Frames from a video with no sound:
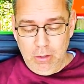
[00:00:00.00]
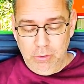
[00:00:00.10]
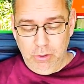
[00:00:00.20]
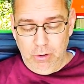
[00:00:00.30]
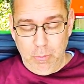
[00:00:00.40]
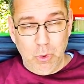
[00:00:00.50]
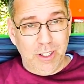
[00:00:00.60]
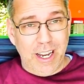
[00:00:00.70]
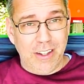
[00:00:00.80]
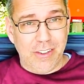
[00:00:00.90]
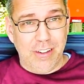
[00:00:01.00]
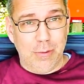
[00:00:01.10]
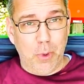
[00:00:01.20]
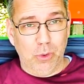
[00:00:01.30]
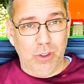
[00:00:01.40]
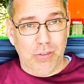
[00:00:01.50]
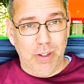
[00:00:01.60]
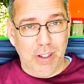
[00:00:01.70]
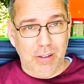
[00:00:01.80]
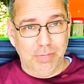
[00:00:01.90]
So I'm really hesitant to post this
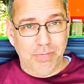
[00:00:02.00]
video.